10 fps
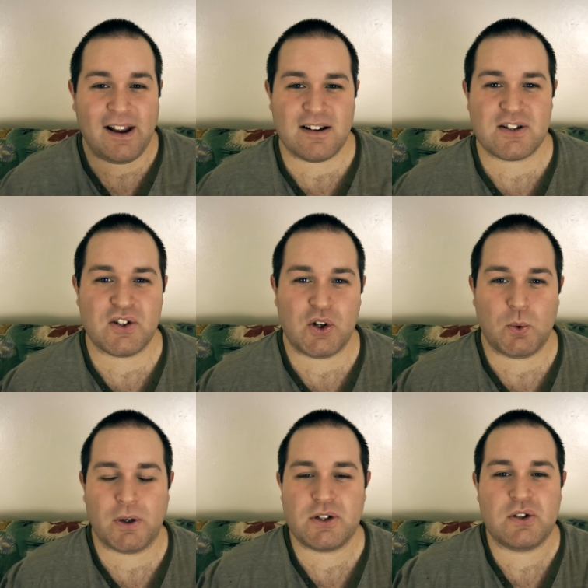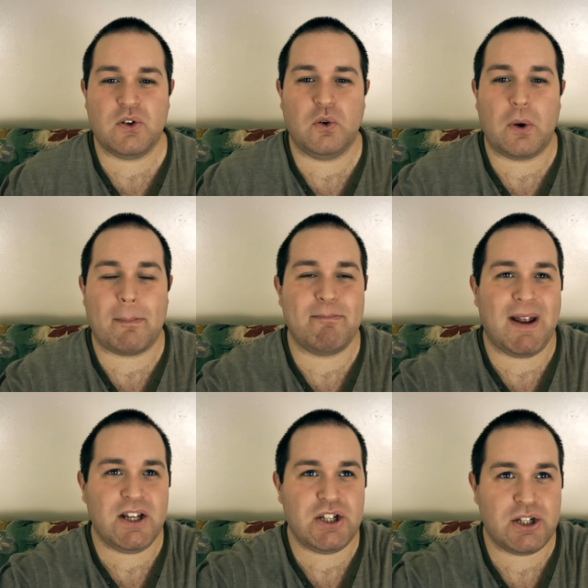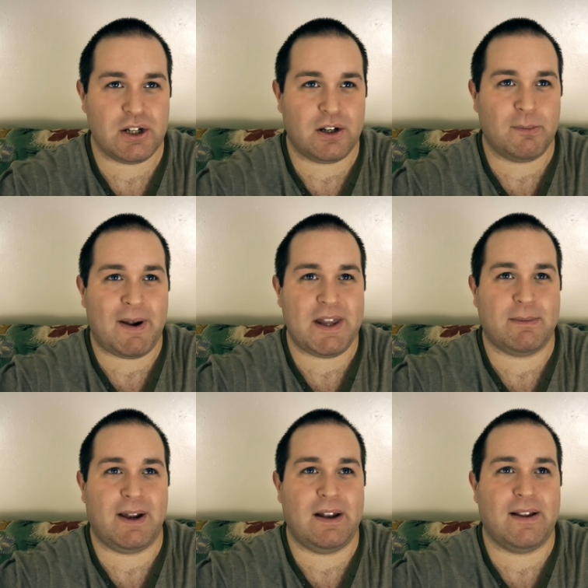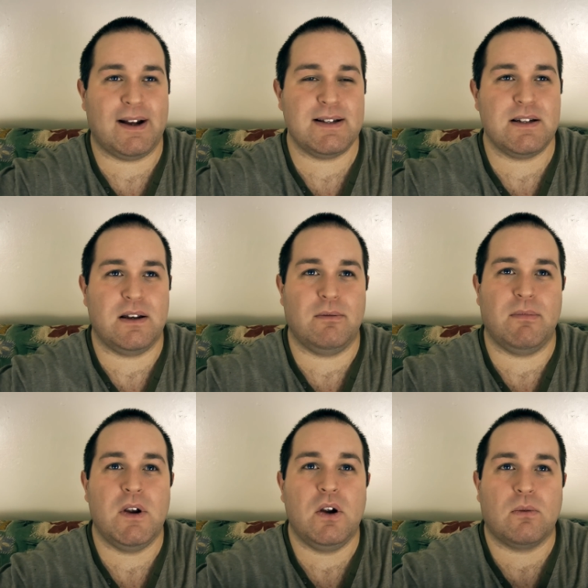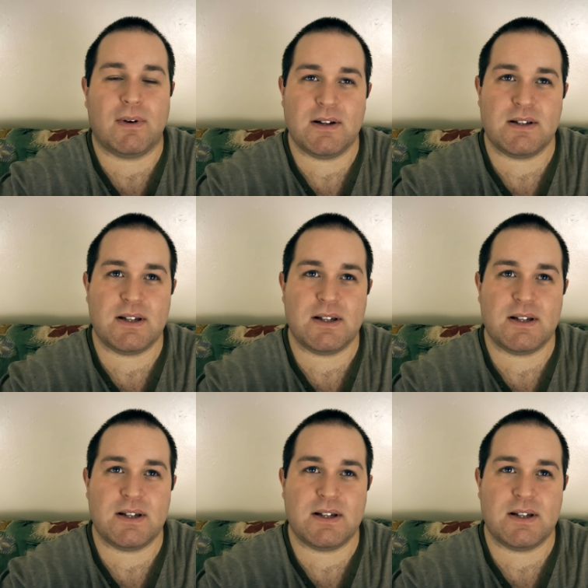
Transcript: I also want to mention, by the way, that um, when